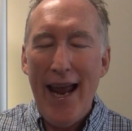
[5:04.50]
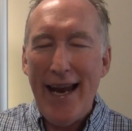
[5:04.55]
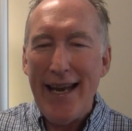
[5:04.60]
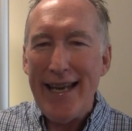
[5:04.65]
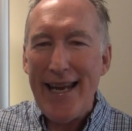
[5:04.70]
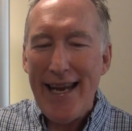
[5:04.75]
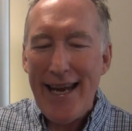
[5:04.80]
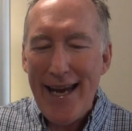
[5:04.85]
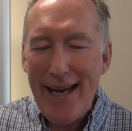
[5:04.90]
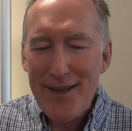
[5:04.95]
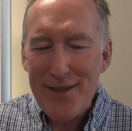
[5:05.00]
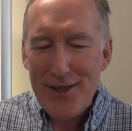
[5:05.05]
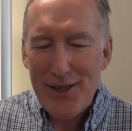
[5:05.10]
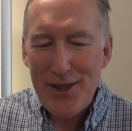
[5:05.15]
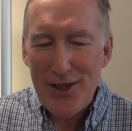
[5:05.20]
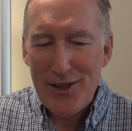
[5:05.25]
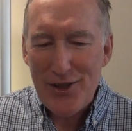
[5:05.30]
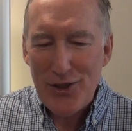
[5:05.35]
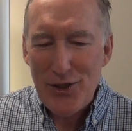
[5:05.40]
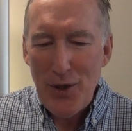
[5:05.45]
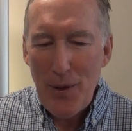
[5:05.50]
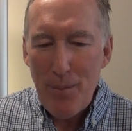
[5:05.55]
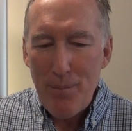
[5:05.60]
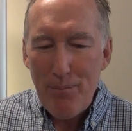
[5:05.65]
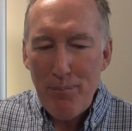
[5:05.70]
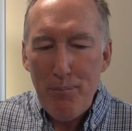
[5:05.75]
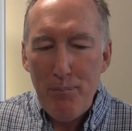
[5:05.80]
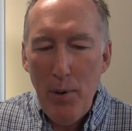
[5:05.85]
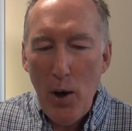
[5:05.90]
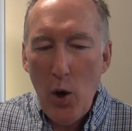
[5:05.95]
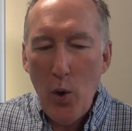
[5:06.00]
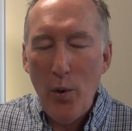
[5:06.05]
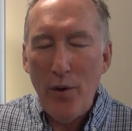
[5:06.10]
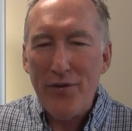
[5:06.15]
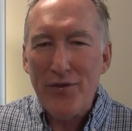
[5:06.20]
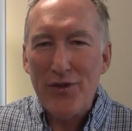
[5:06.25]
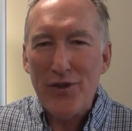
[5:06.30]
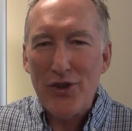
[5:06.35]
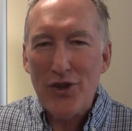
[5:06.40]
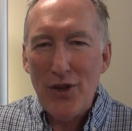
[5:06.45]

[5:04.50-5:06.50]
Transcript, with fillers: And he eats this bowl of,